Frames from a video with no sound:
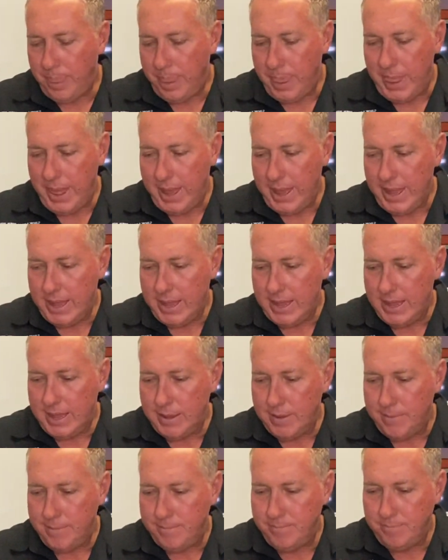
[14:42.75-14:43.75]

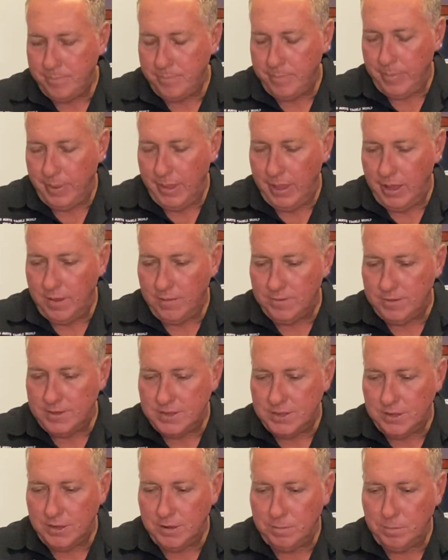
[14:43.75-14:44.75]
Off the
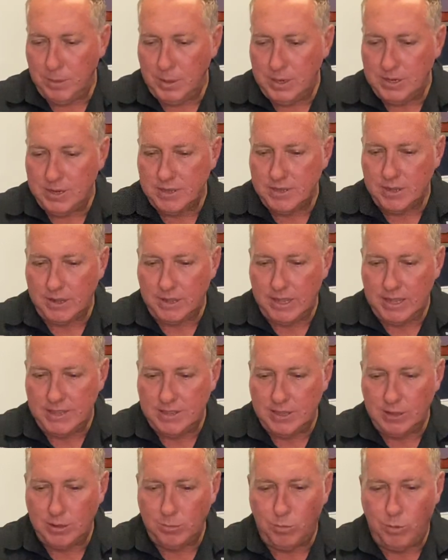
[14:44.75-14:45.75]
surf beaches, I'm
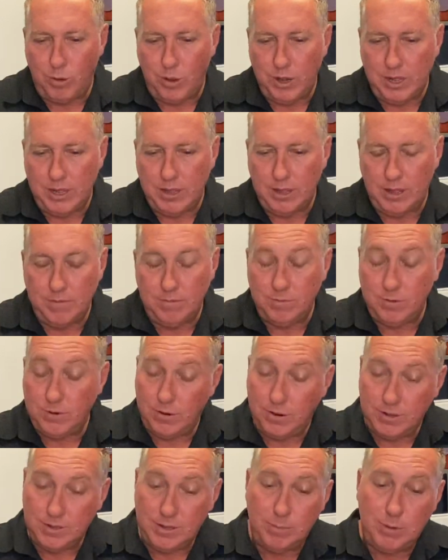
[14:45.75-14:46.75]
guessing the whiting, I haven't
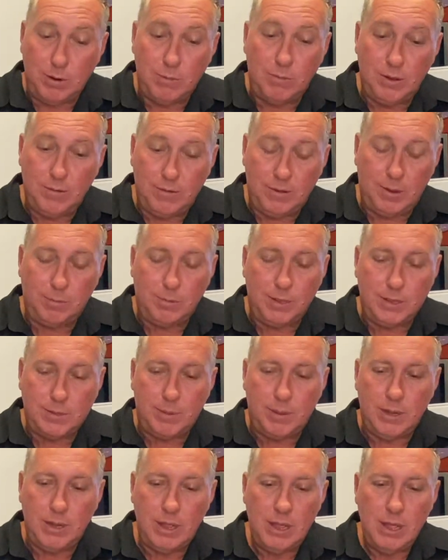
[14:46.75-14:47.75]
tried because I've been away for a couple of weeks,
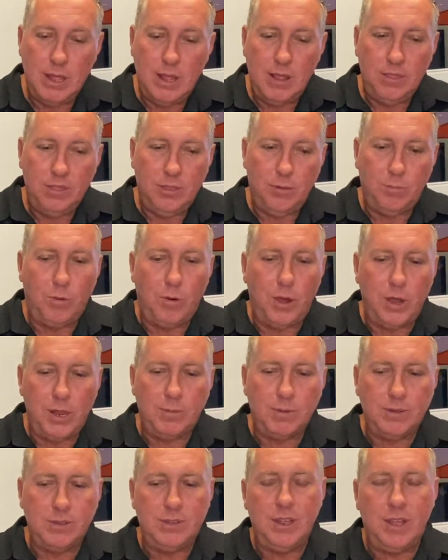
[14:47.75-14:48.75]
but the whiting
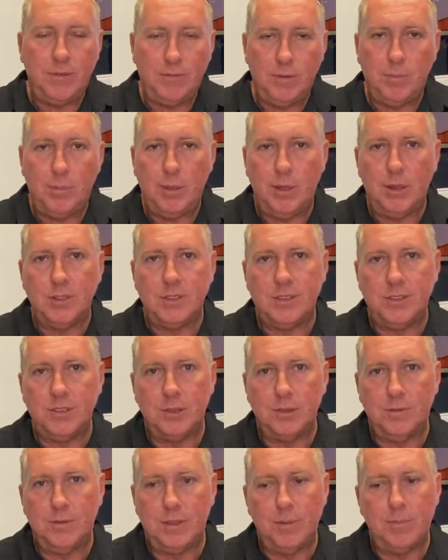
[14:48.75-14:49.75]
would definitely be on the
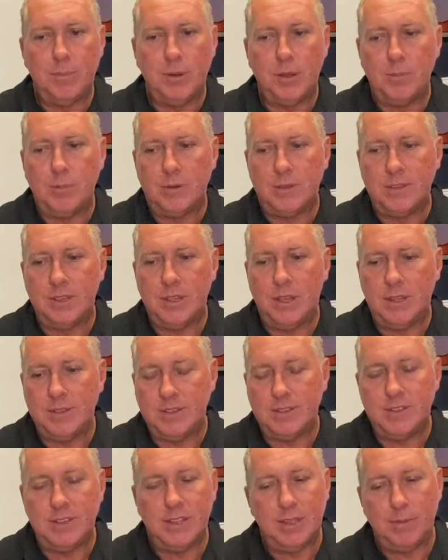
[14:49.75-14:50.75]
surf at the moment because, as I
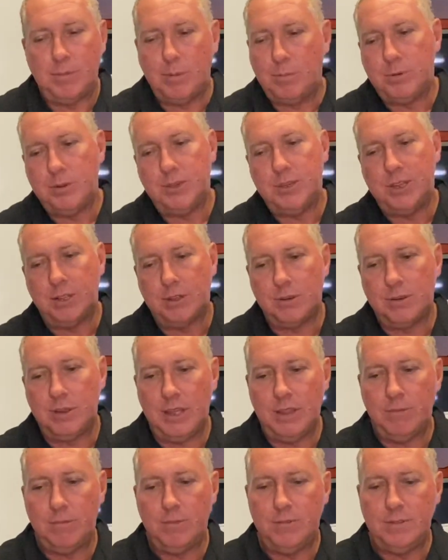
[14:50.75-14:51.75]
said, they've been pushed out
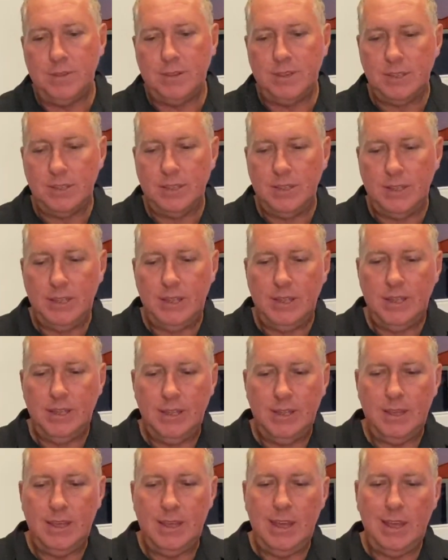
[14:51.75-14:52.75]
of the rivers.
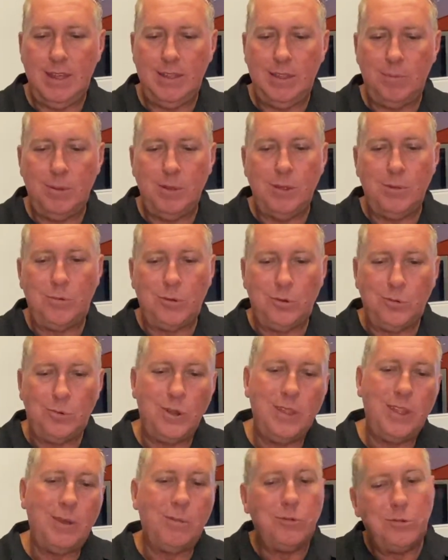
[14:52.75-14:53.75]
and they've been in the
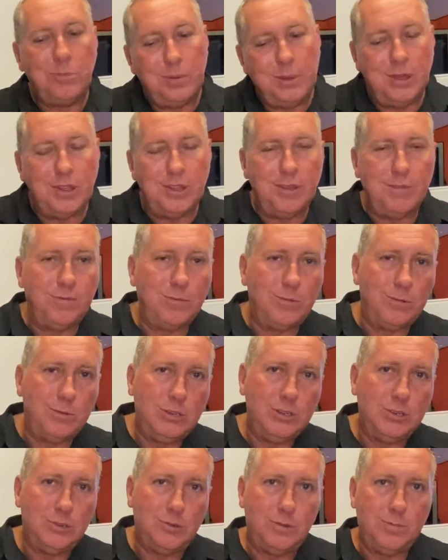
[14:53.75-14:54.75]
broadwater, and they will be on the
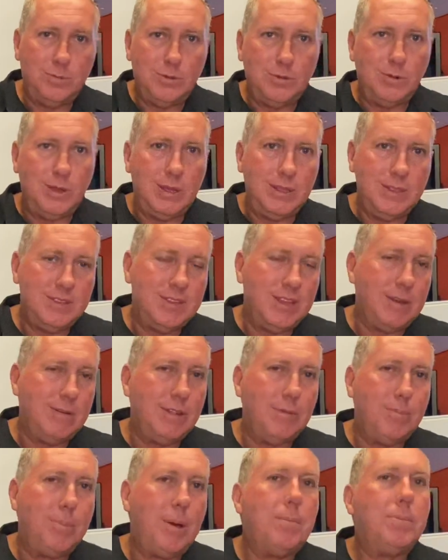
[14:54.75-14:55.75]
foreshore between, say, around
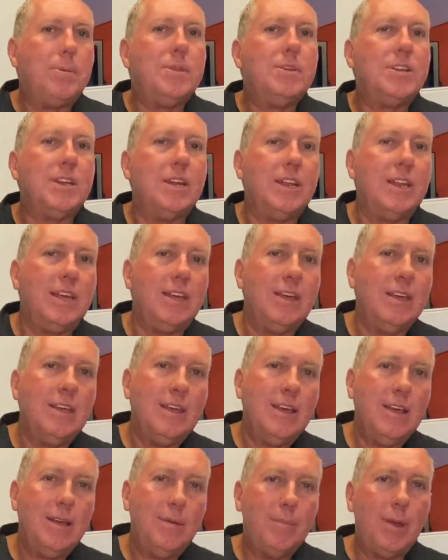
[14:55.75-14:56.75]
the Pump and Jetty,
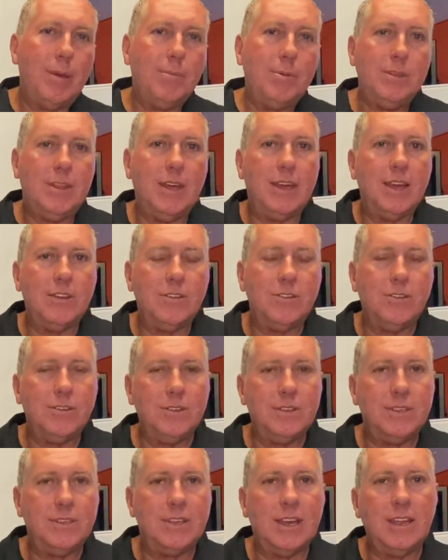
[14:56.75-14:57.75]
maybe down to,
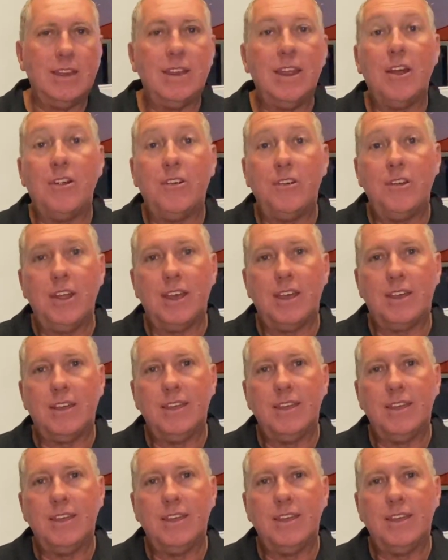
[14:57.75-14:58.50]
say, Narrowneck.